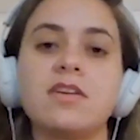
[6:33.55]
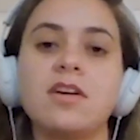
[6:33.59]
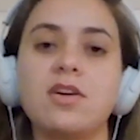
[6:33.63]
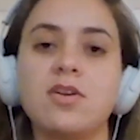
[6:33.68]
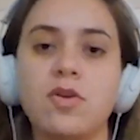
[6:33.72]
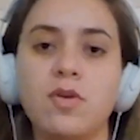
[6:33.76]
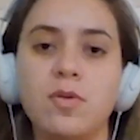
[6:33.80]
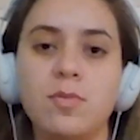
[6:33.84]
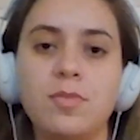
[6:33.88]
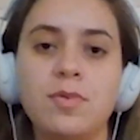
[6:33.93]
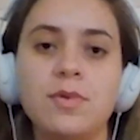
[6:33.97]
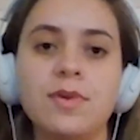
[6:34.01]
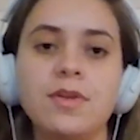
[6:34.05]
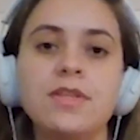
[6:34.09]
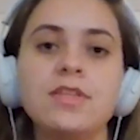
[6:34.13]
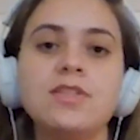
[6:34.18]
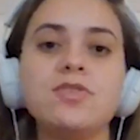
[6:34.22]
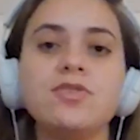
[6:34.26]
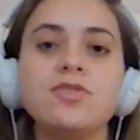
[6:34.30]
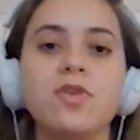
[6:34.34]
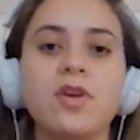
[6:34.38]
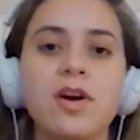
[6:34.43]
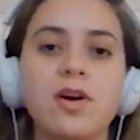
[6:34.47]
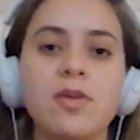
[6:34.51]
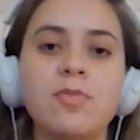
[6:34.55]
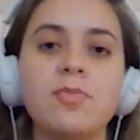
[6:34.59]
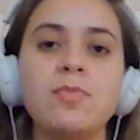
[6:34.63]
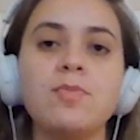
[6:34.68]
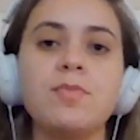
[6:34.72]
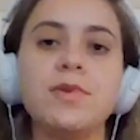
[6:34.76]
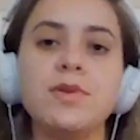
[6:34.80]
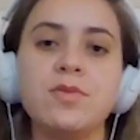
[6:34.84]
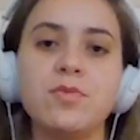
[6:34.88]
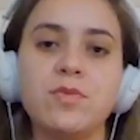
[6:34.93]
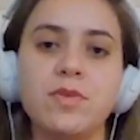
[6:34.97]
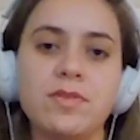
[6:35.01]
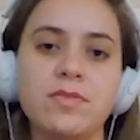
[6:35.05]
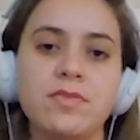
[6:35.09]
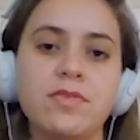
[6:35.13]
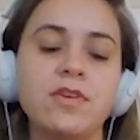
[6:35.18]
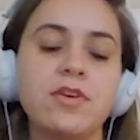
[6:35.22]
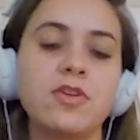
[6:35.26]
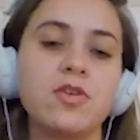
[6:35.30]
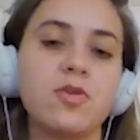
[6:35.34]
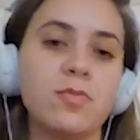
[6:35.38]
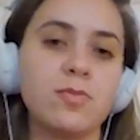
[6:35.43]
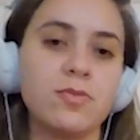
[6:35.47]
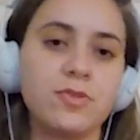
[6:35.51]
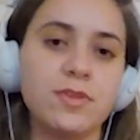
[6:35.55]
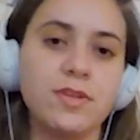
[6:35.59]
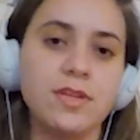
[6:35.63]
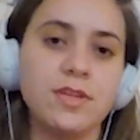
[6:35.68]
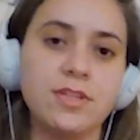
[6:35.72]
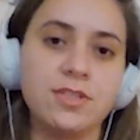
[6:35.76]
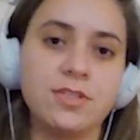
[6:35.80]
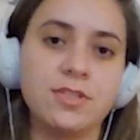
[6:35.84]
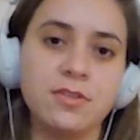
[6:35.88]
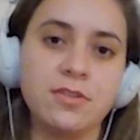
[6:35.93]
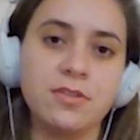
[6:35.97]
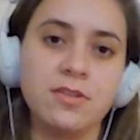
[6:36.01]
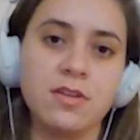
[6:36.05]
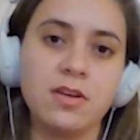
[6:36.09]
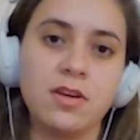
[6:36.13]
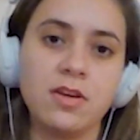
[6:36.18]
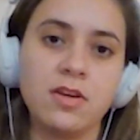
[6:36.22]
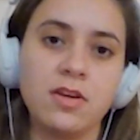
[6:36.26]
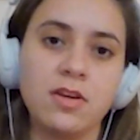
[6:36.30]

a company to help me with accommodation.